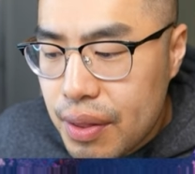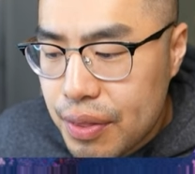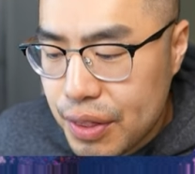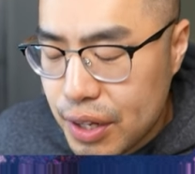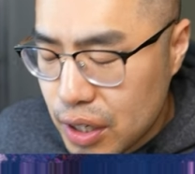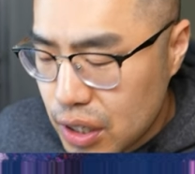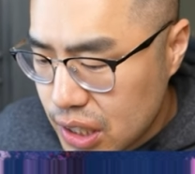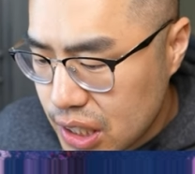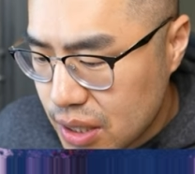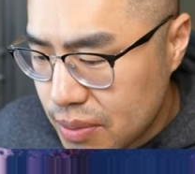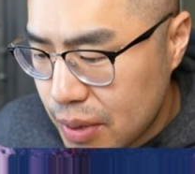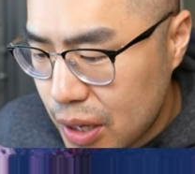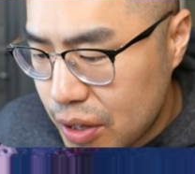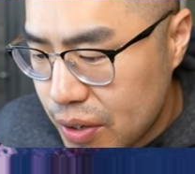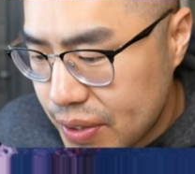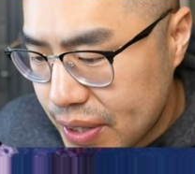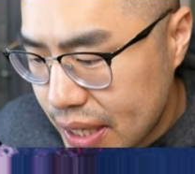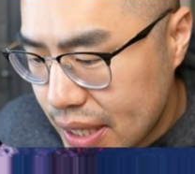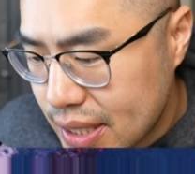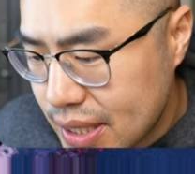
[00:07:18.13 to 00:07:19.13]
There are some
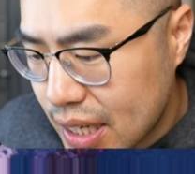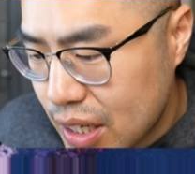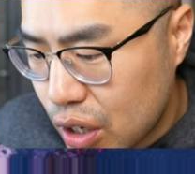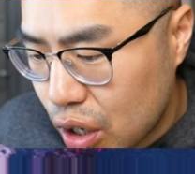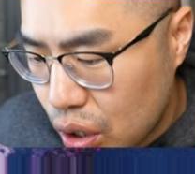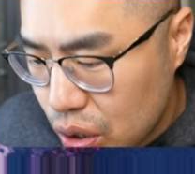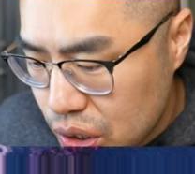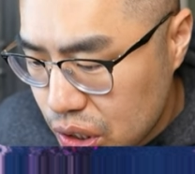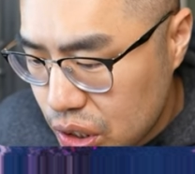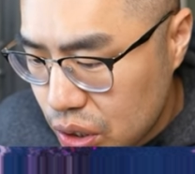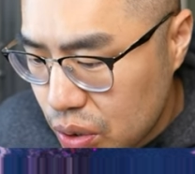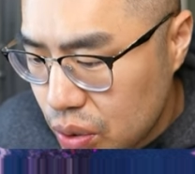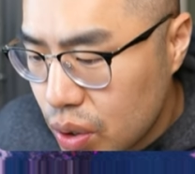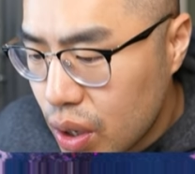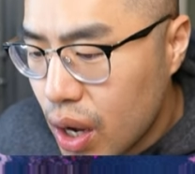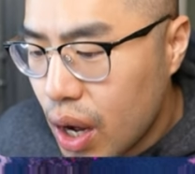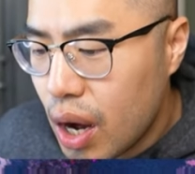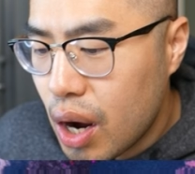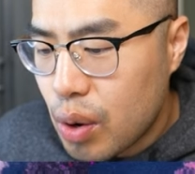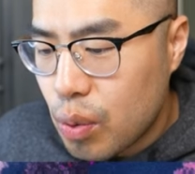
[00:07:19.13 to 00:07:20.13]
other things that
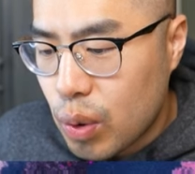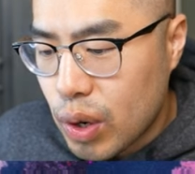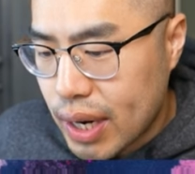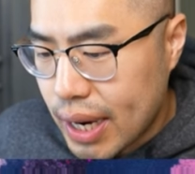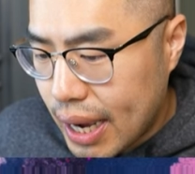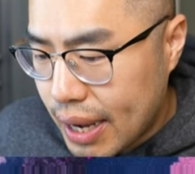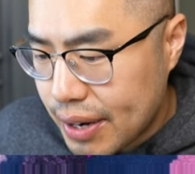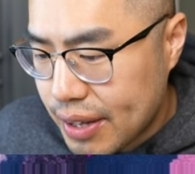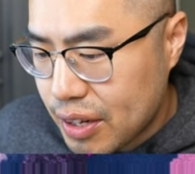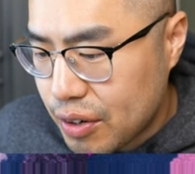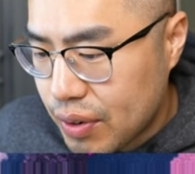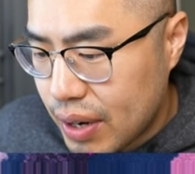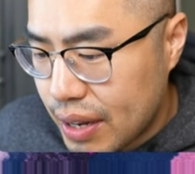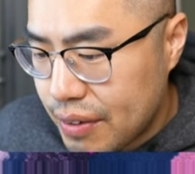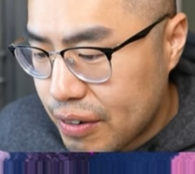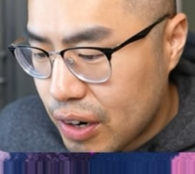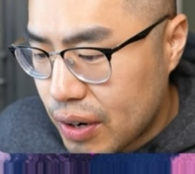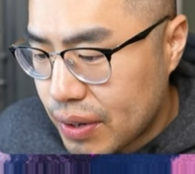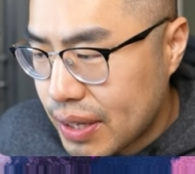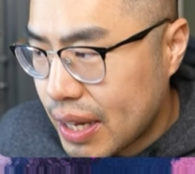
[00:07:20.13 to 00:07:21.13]
also work out of the
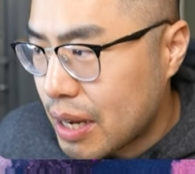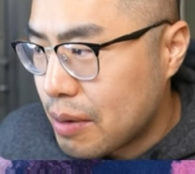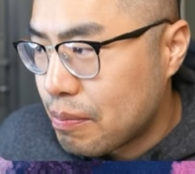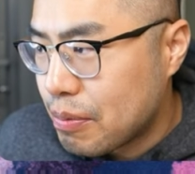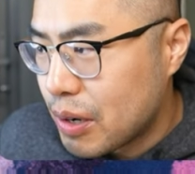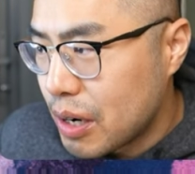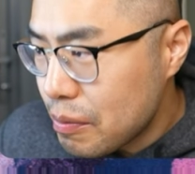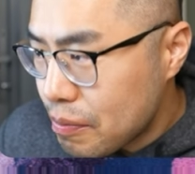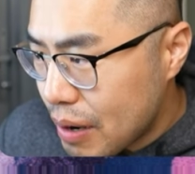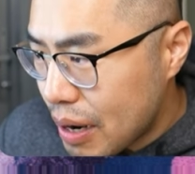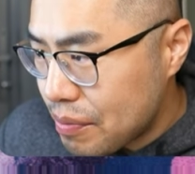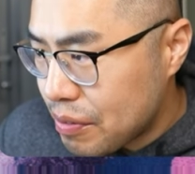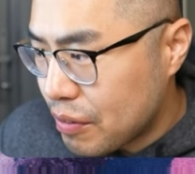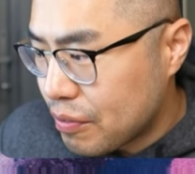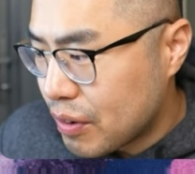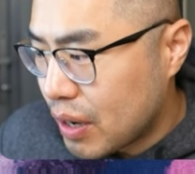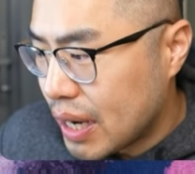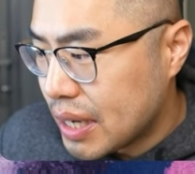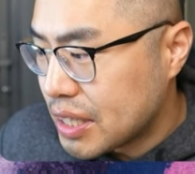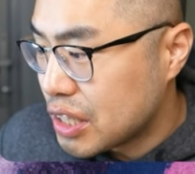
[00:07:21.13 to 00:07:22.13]
graveyard, like Pre-Prep
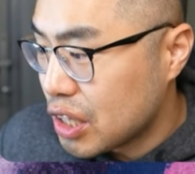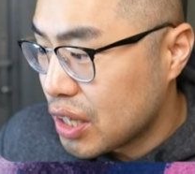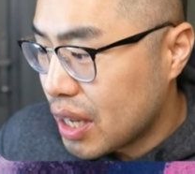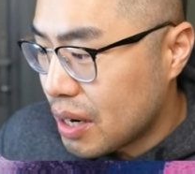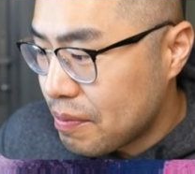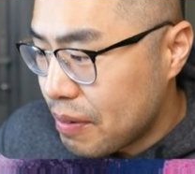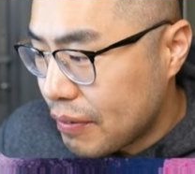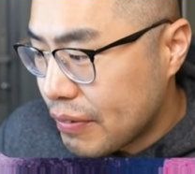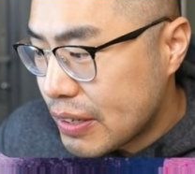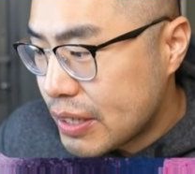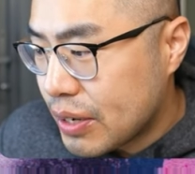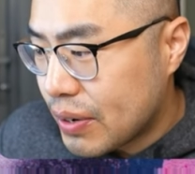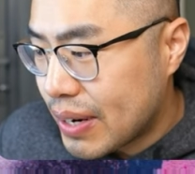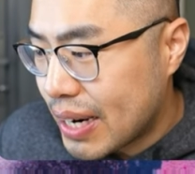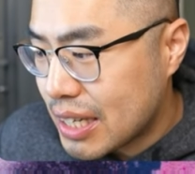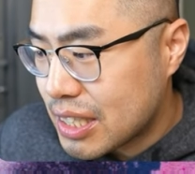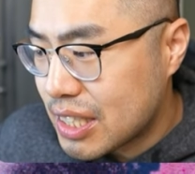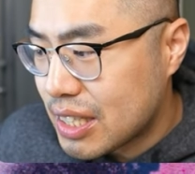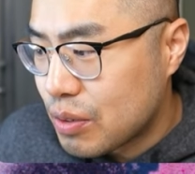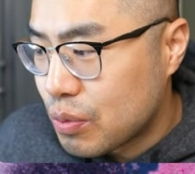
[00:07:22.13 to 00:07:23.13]
of Rites. A lot of people don't
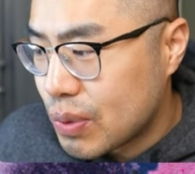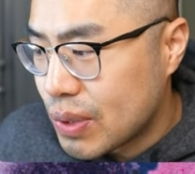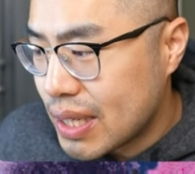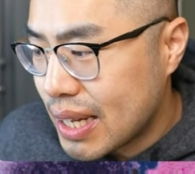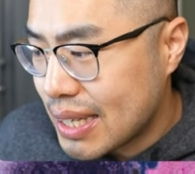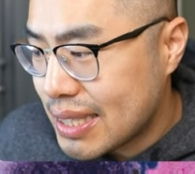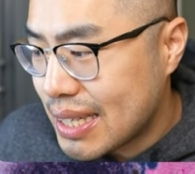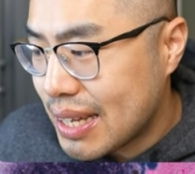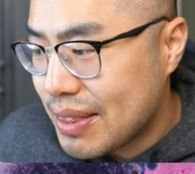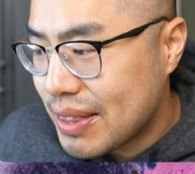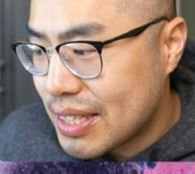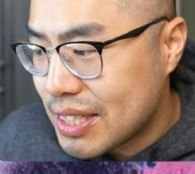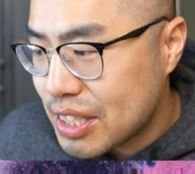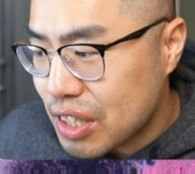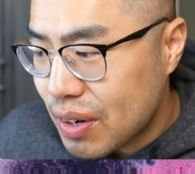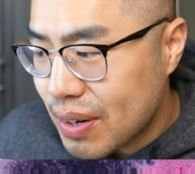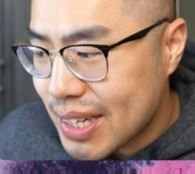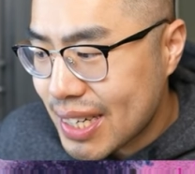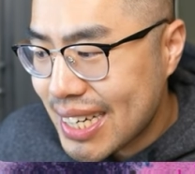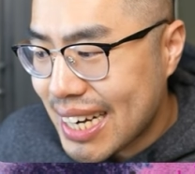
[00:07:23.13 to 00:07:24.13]
actually realize that this
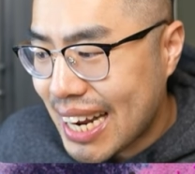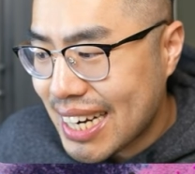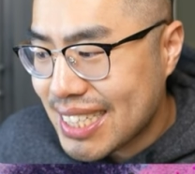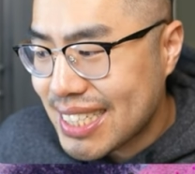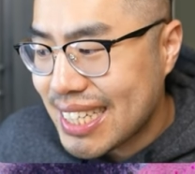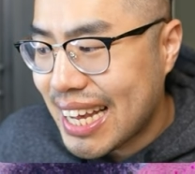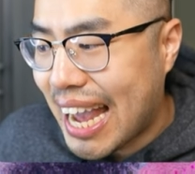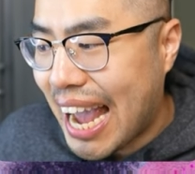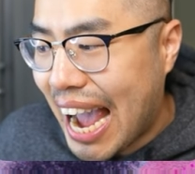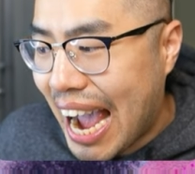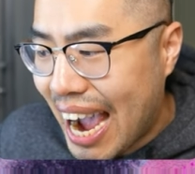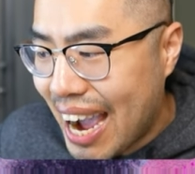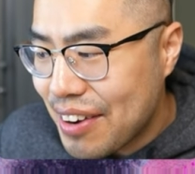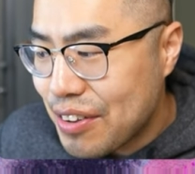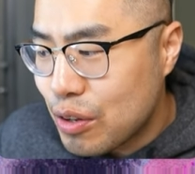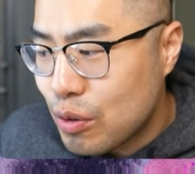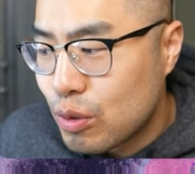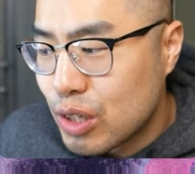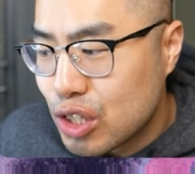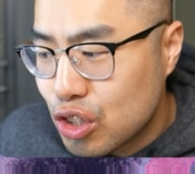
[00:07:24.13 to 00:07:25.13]
card can actually
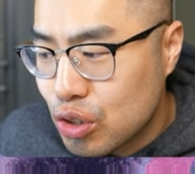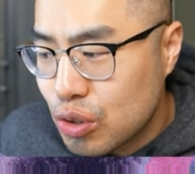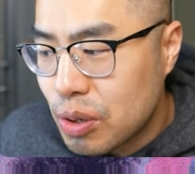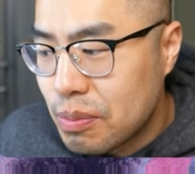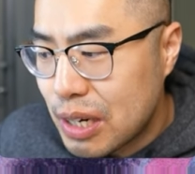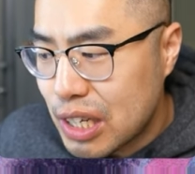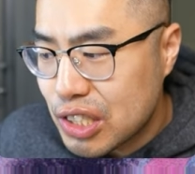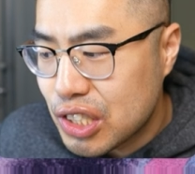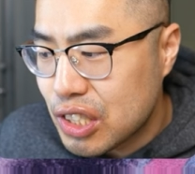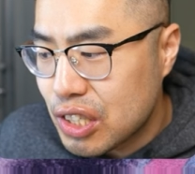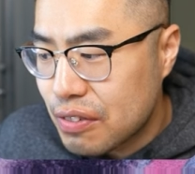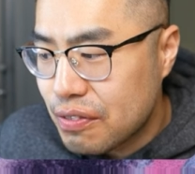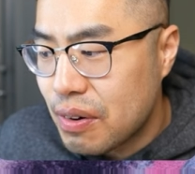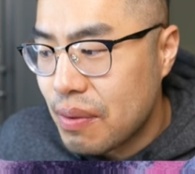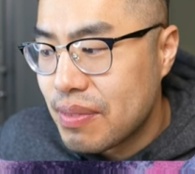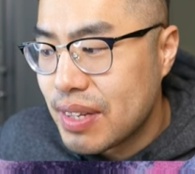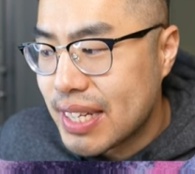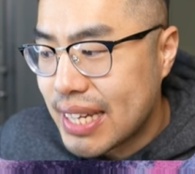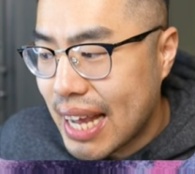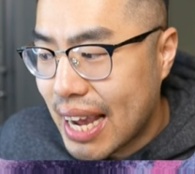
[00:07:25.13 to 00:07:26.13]
add the ritual monster
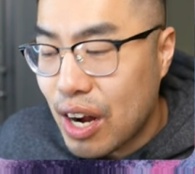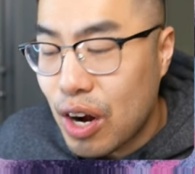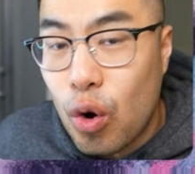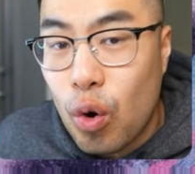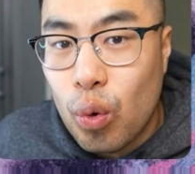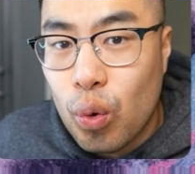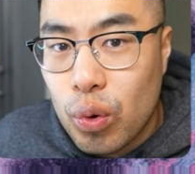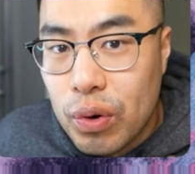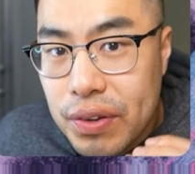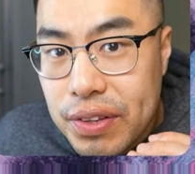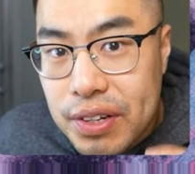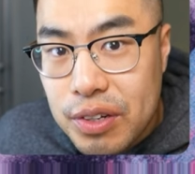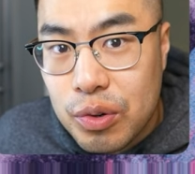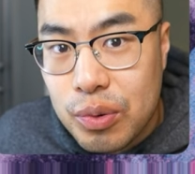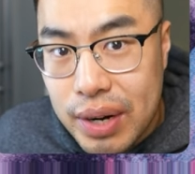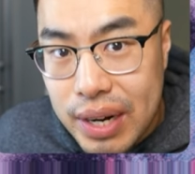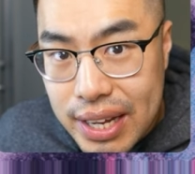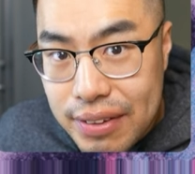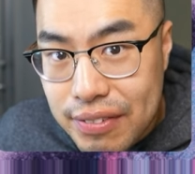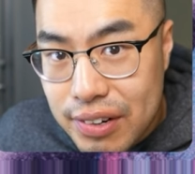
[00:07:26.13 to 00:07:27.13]
from the deck or the
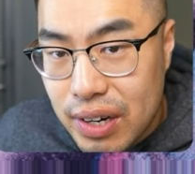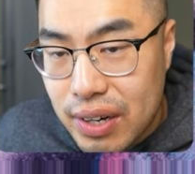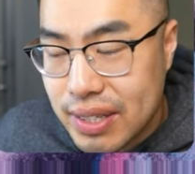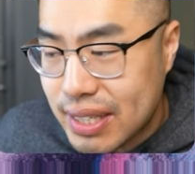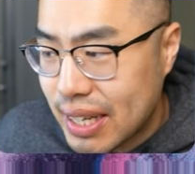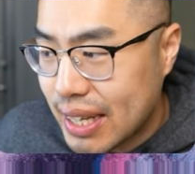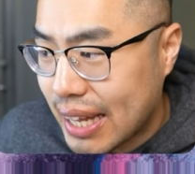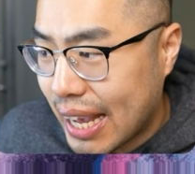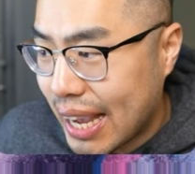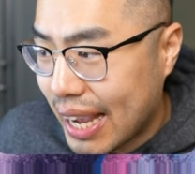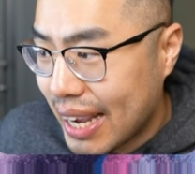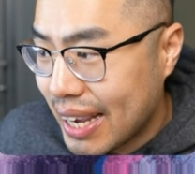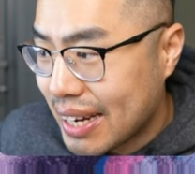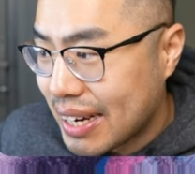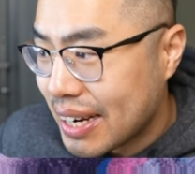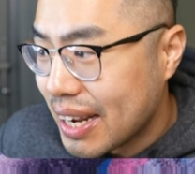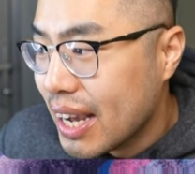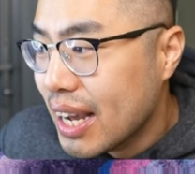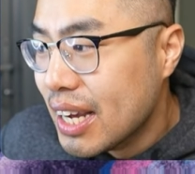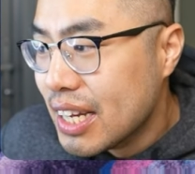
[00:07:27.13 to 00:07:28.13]
graveyard to the hand.